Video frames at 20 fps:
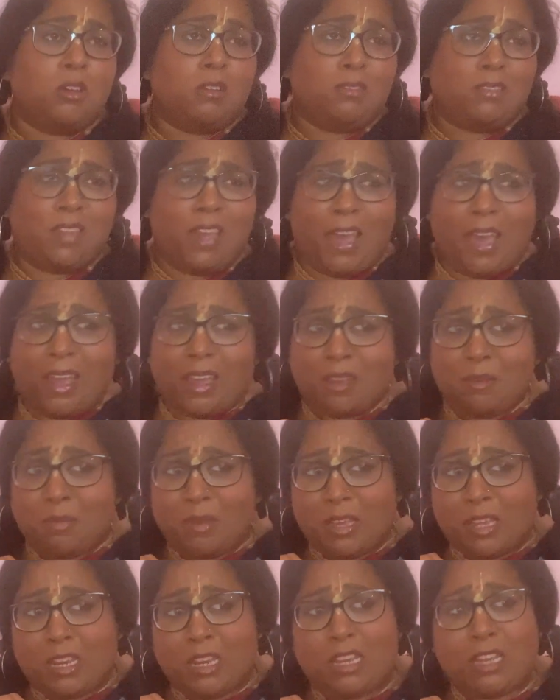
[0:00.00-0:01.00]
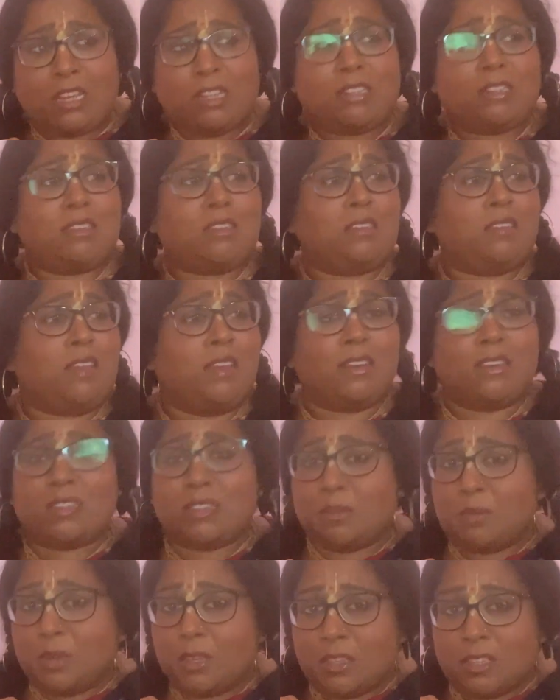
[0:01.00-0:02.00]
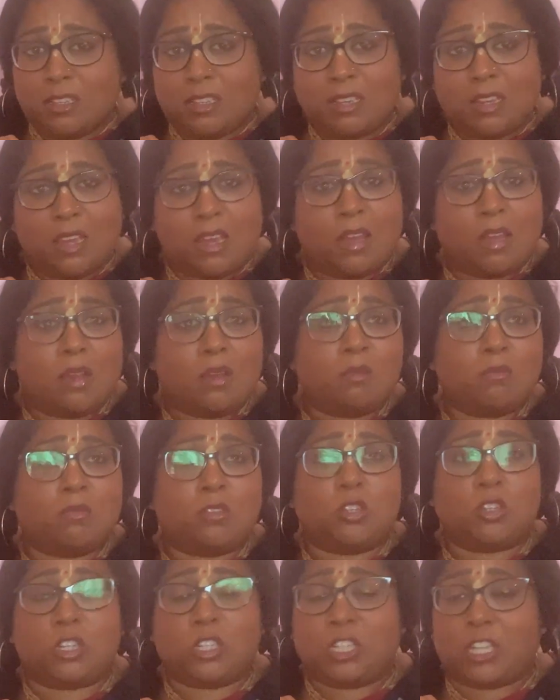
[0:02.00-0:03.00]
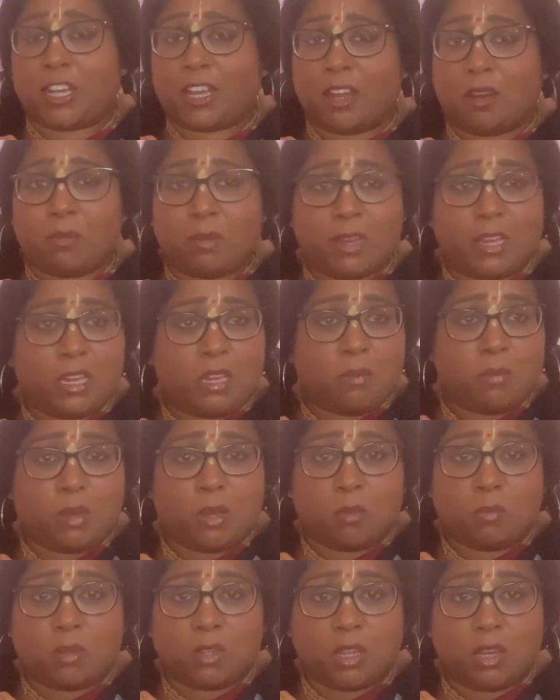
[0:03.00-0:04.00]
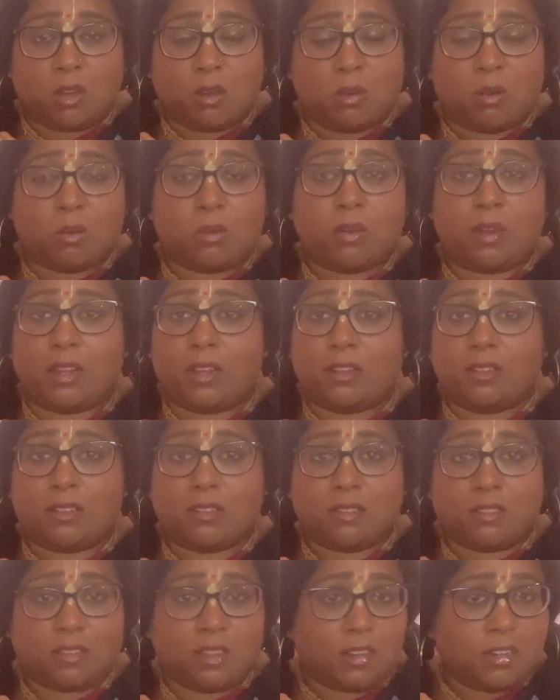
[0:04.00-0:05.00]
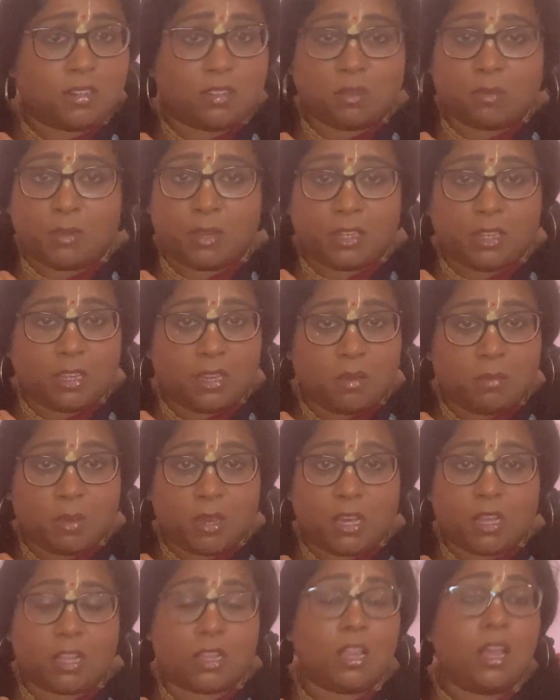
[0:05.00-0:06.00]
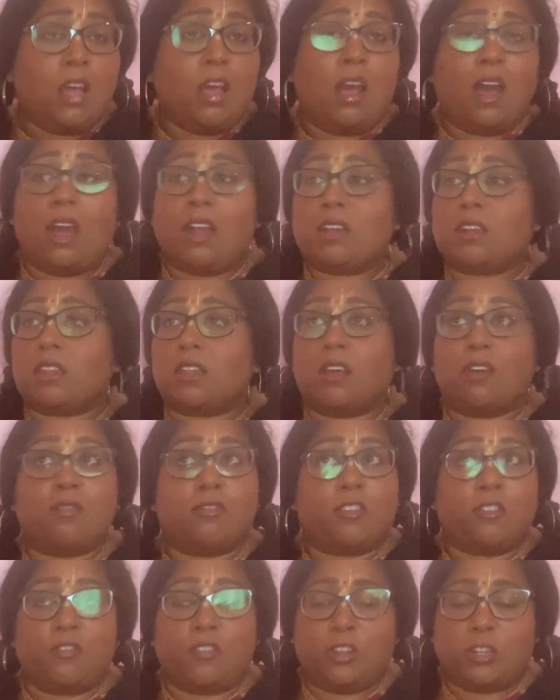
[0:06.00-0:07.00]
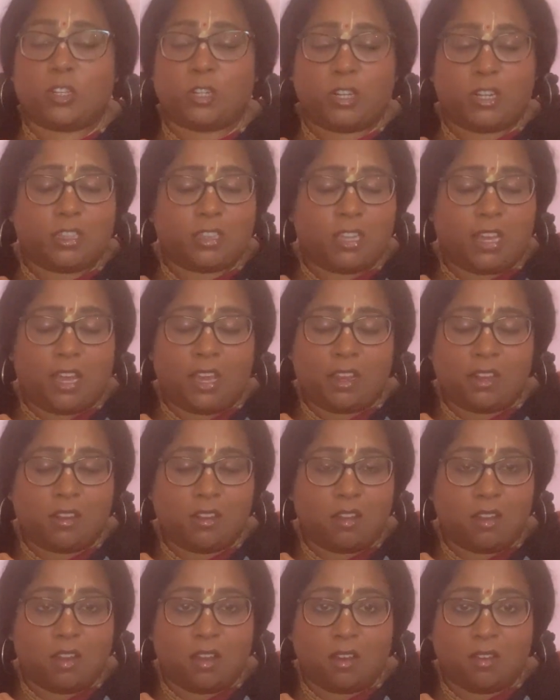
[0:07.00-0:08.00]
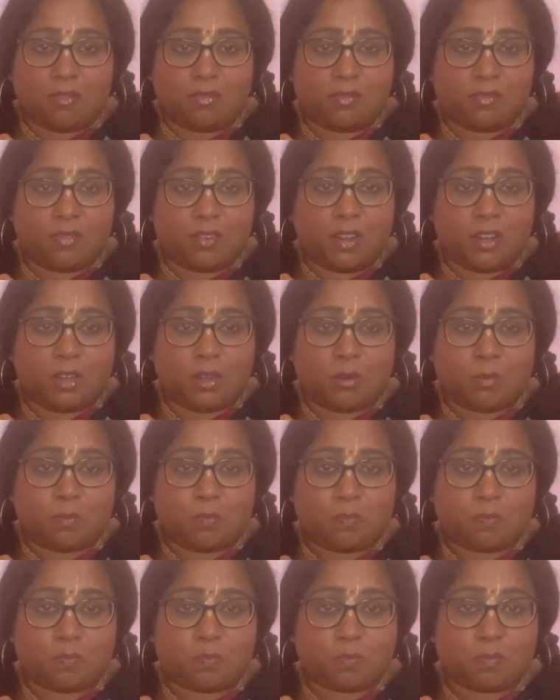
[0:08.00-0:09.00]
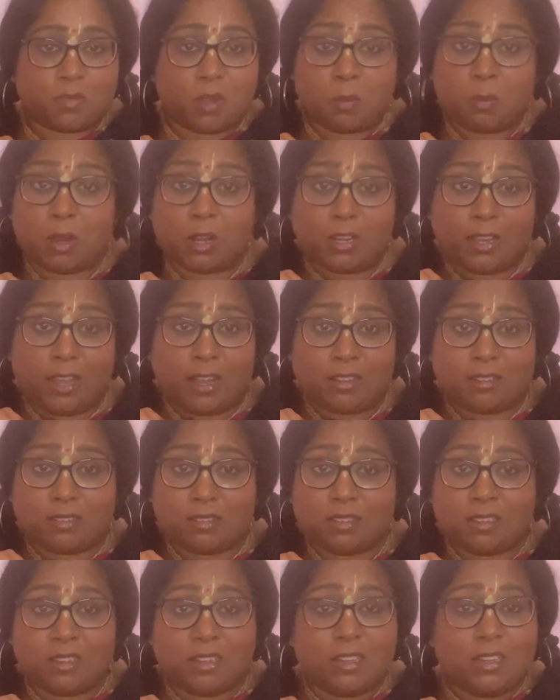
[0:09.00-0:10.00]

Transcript: tag me in it, send it to me in the DMs. You can check out my email below and send it to me in the email. I'd love to feature it at the end of um, a podcast.